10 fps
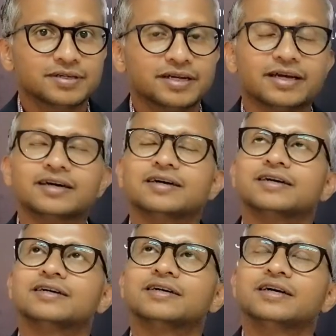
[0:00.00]

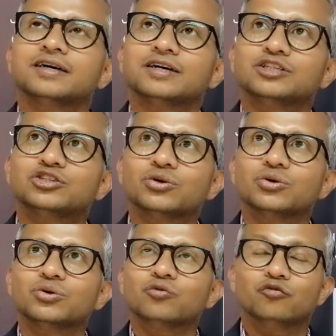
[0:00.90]
Yeah,
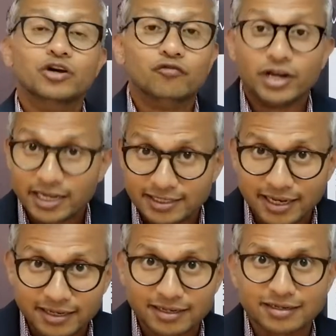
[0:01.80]
so we are very
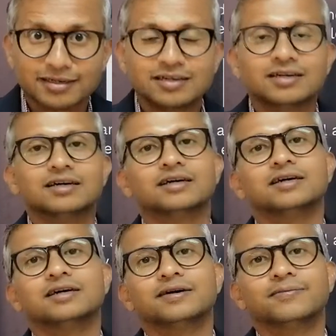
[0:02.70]
excited.
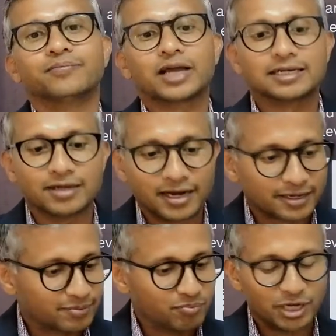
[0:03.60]
I
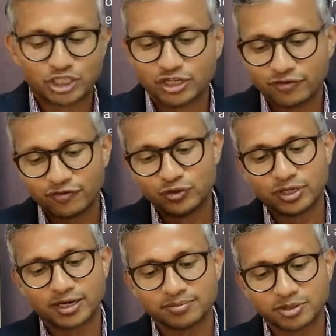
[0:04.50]
mentioned a few
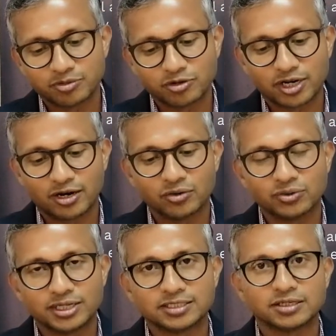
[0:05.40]
times about how
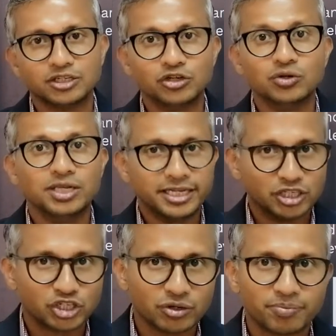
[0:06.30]
there's a new
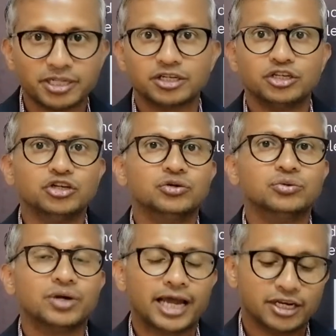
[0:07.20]
leadership and the
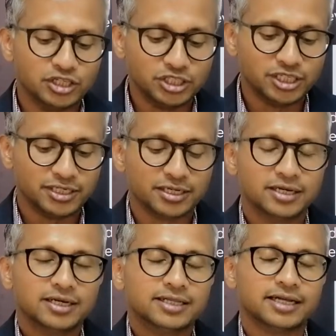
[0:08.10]
new energy
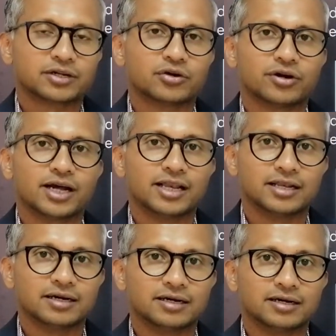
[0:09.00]
that
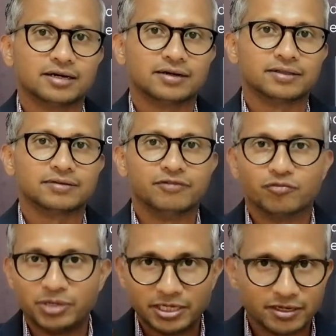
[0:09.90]
Corel,
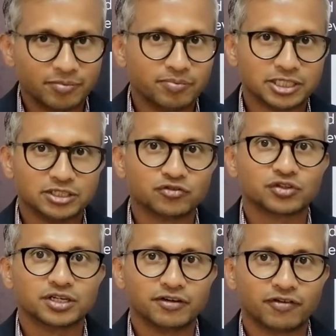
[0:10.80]
we've been in business for
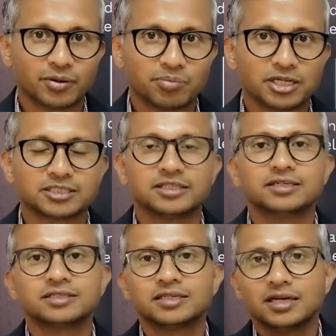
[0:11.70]
35 plus
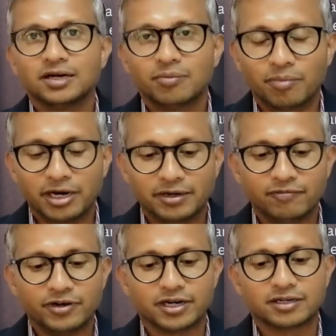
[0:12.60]
years, but
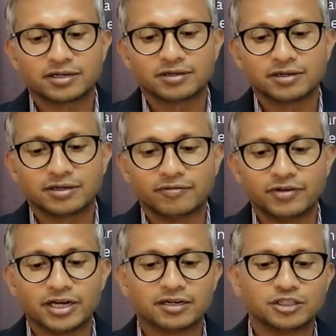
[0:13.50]
we are
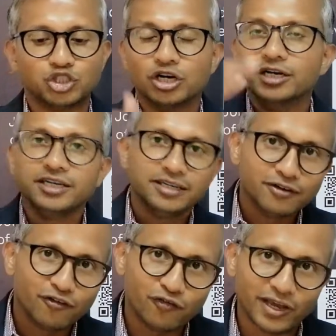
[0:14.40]
at a journey
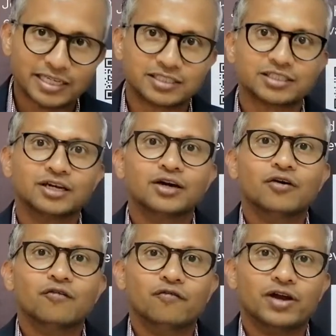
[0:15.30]
phase
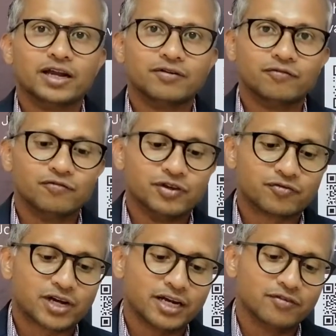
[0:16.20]
where
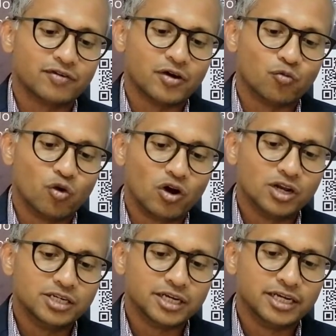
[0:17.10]
we've kind of
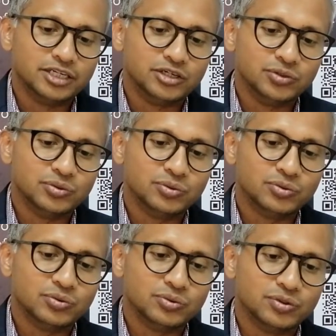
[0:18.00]
evolved
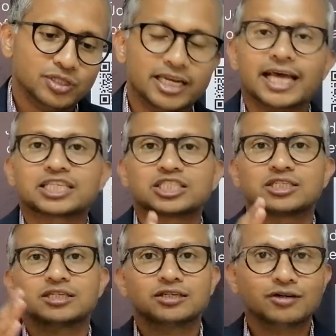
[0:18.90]
into the
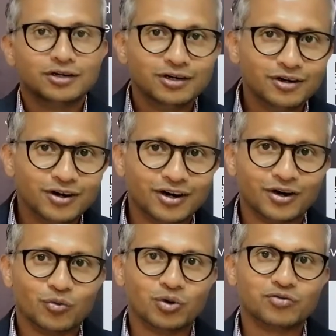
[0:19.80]
next,
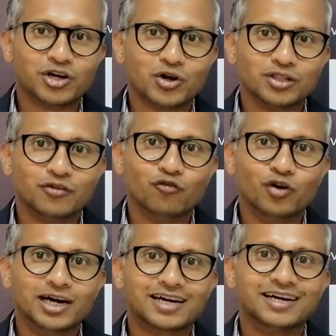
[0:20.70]
what we call the
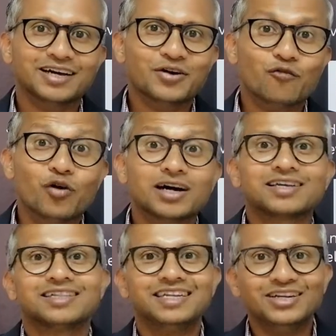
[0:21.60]
work
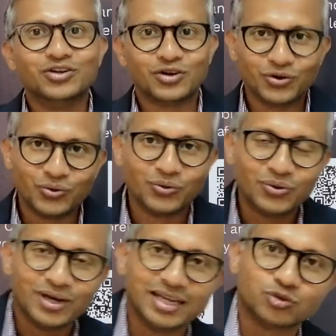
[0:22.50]
3.0
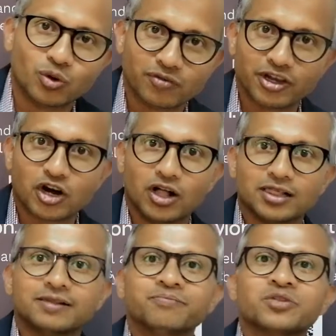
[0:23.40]
is what we
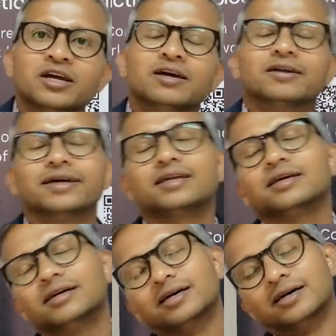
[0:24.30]
call, right?
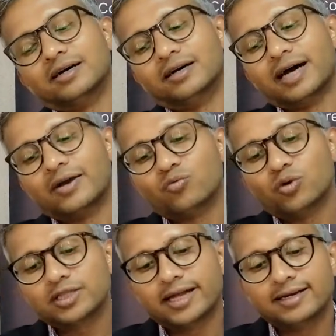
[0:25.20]
And
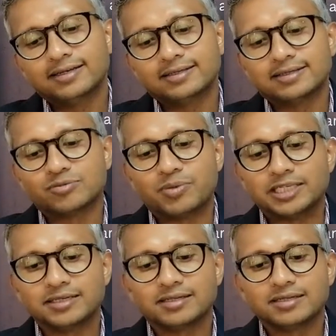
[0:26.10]
what that is
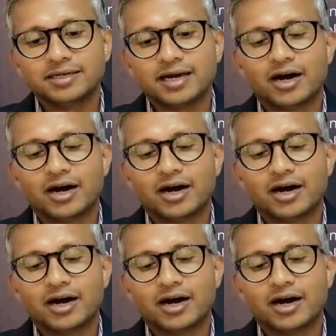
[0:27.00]
basically